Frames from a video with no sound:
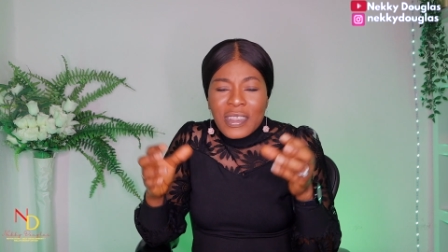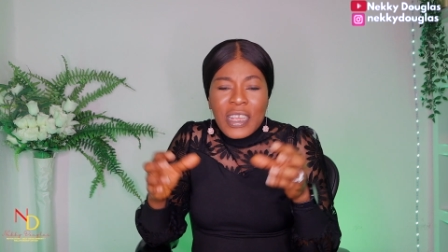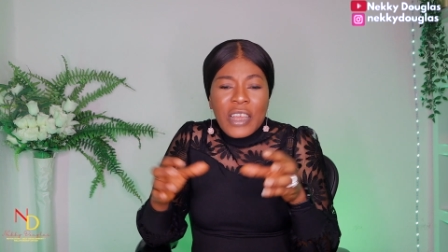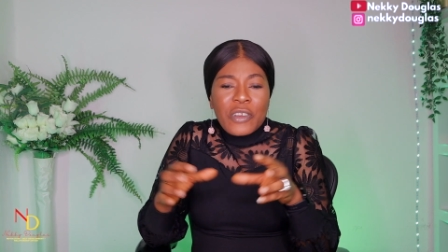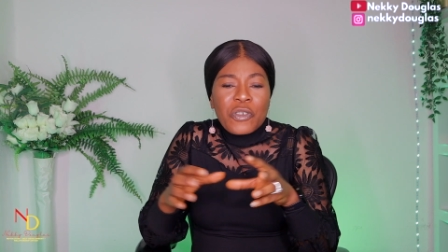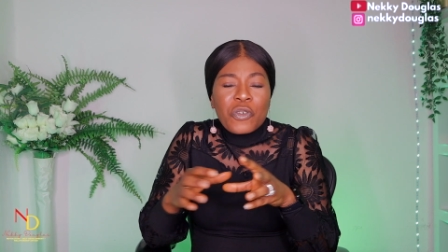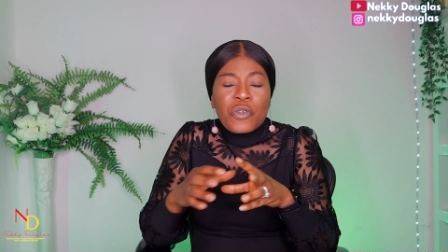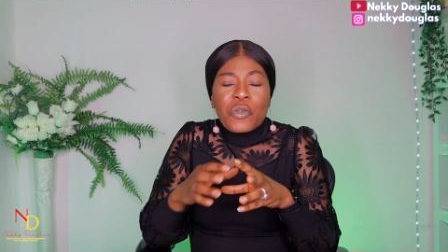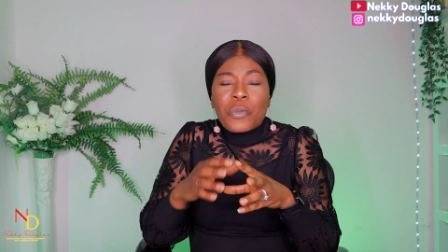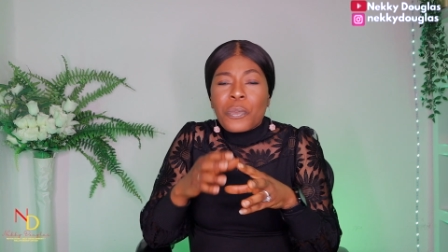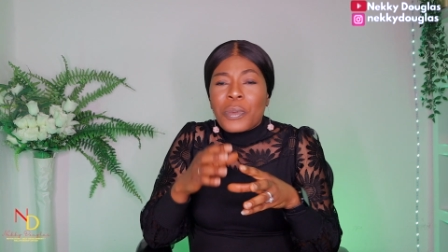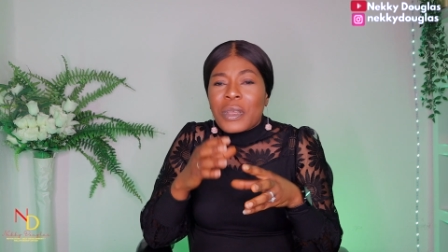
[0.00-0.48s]
There
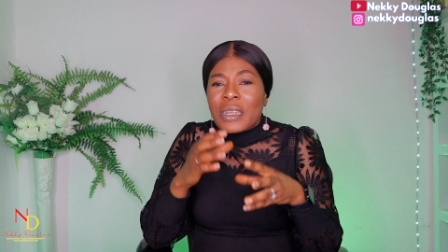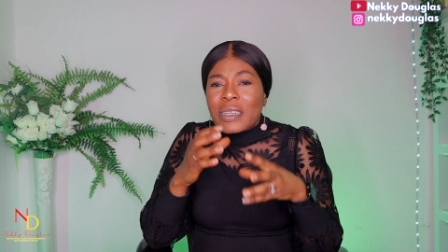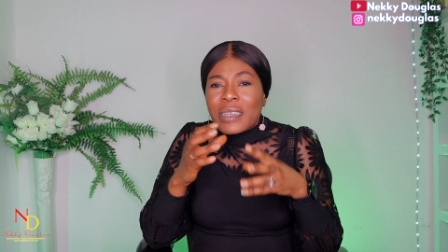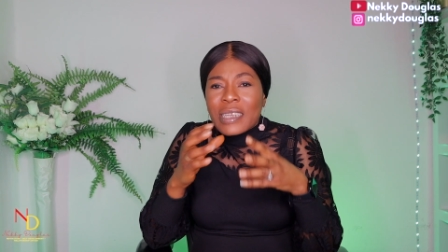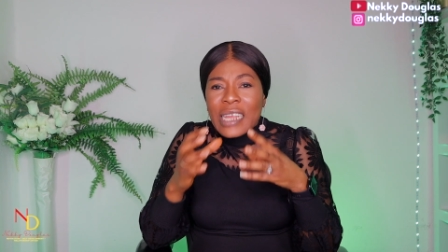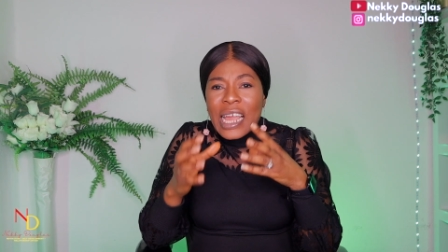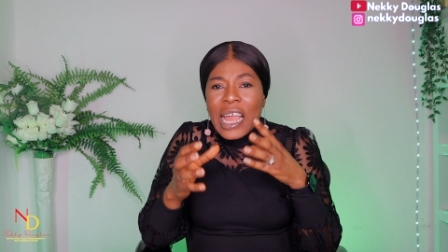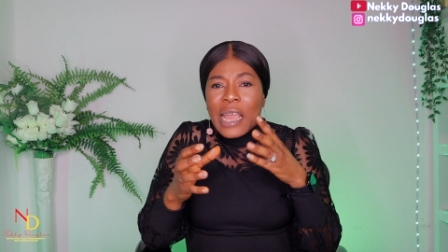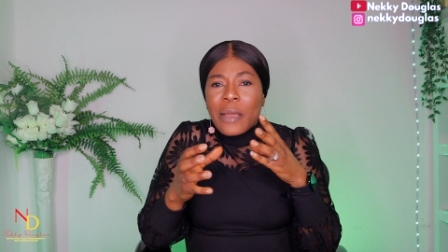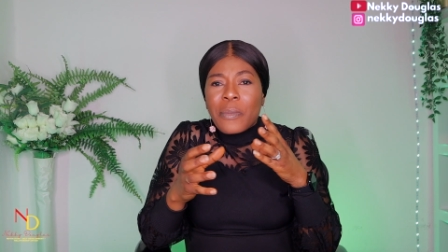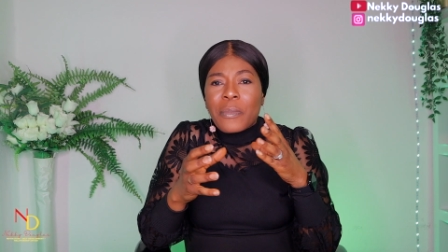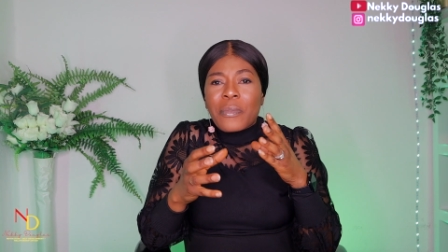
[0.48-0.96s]
should be
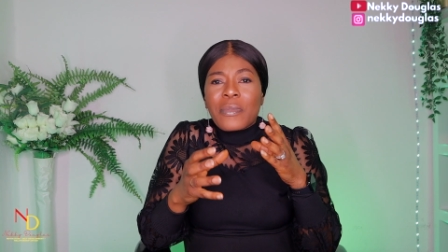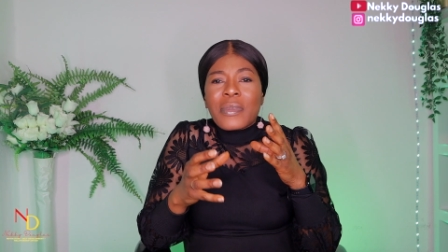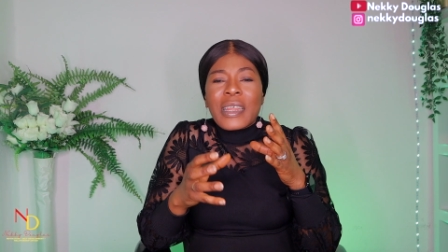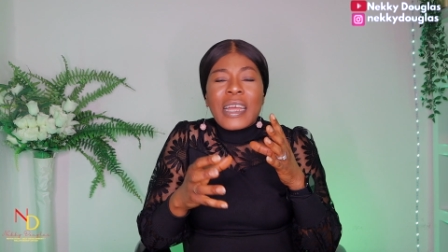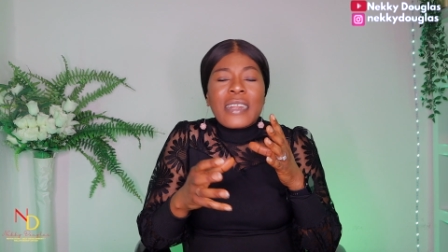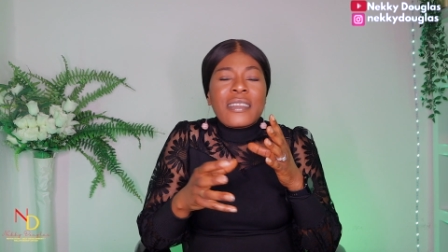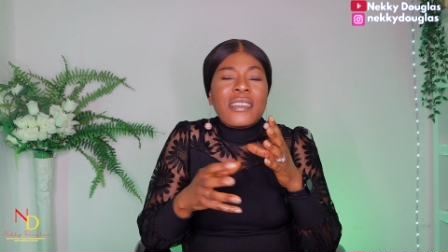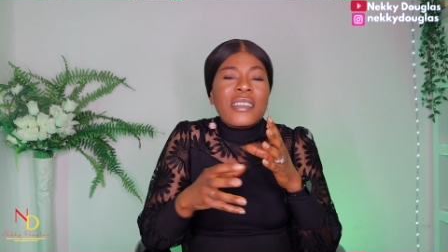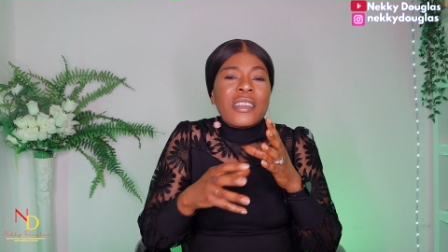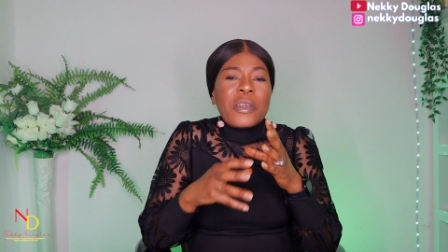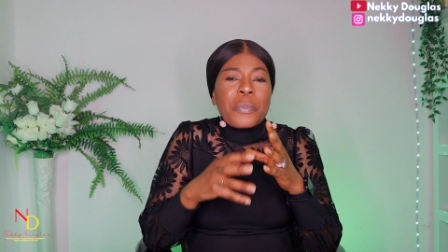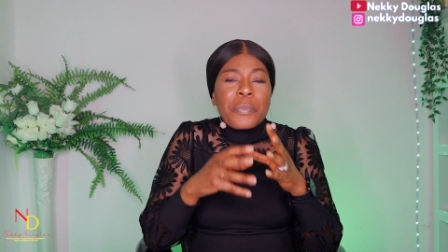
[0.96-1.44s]
time
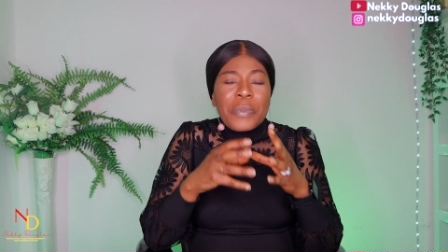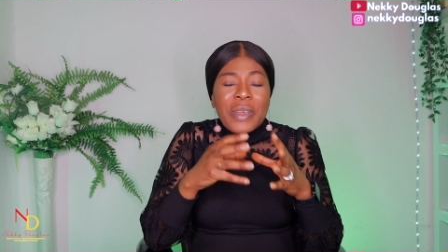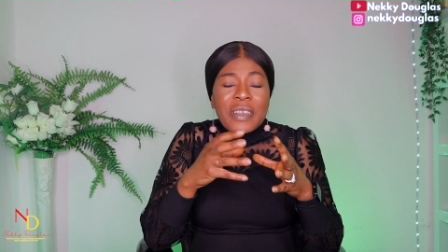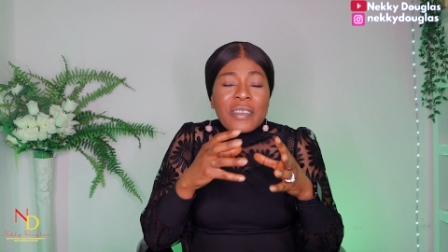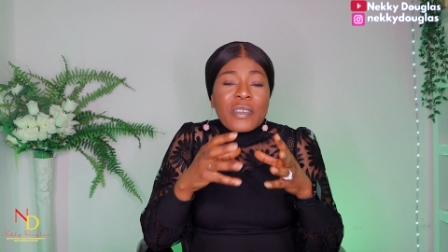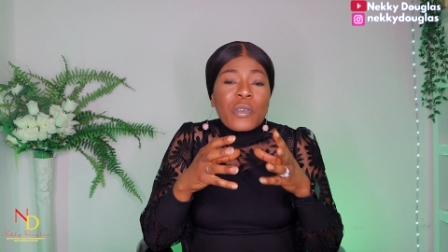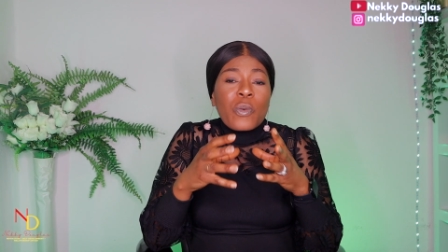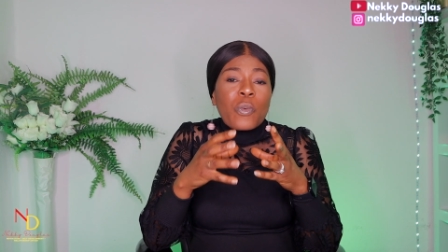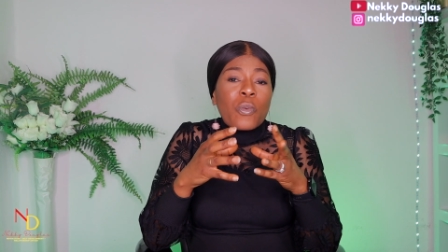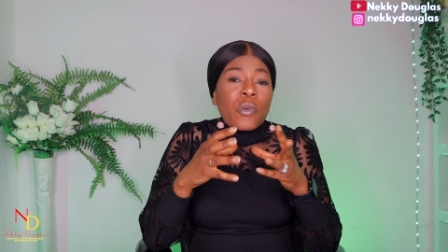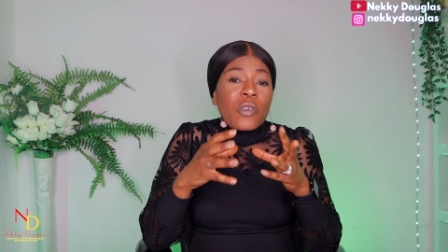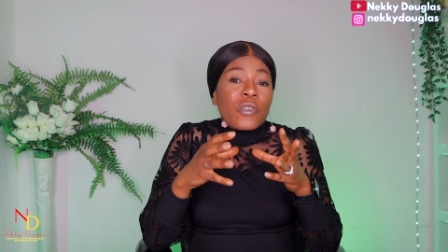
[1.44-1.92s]
that the
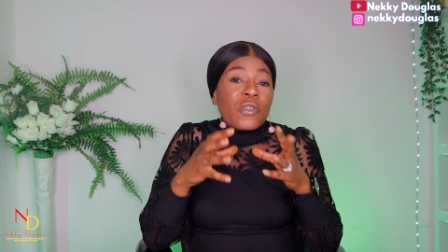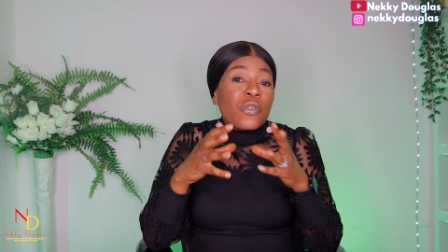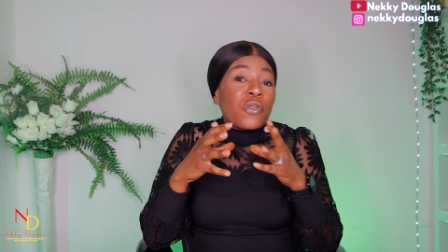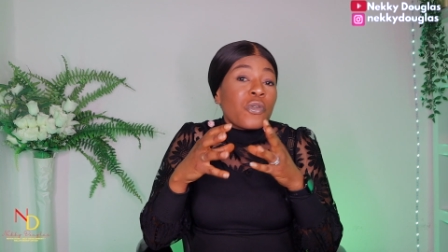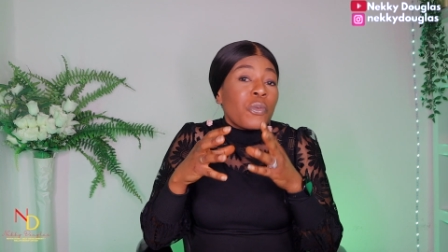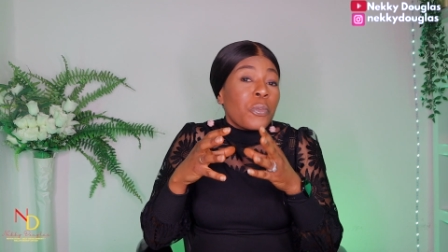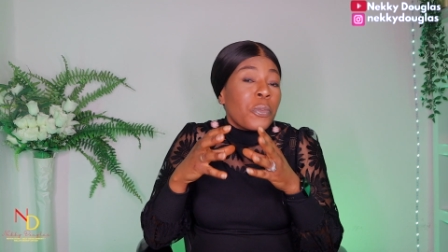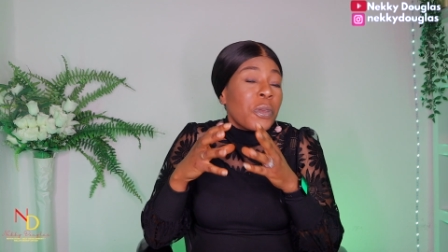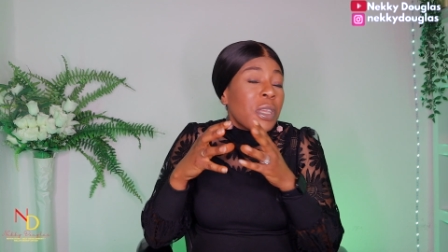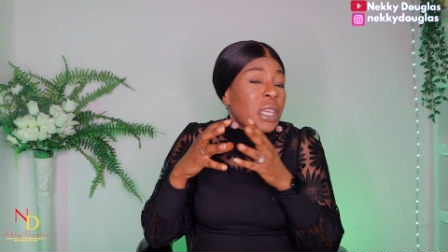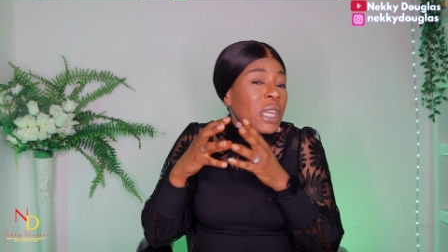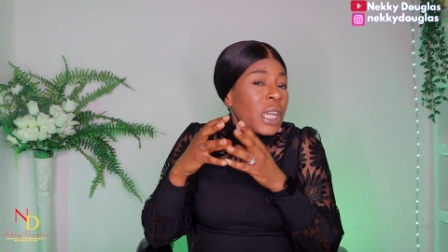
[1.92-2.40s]
person wants
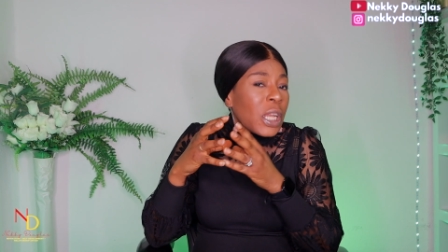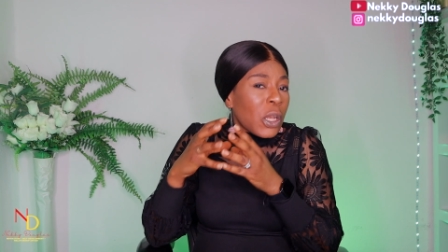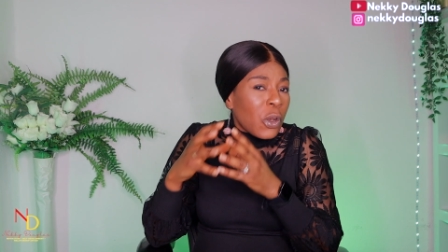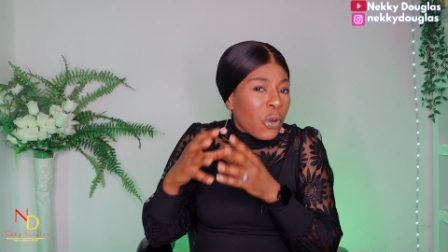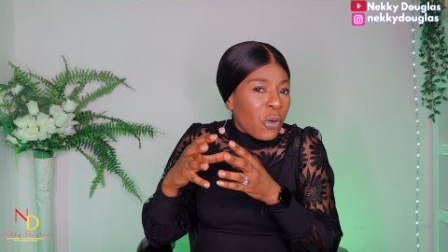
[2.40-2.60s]
to be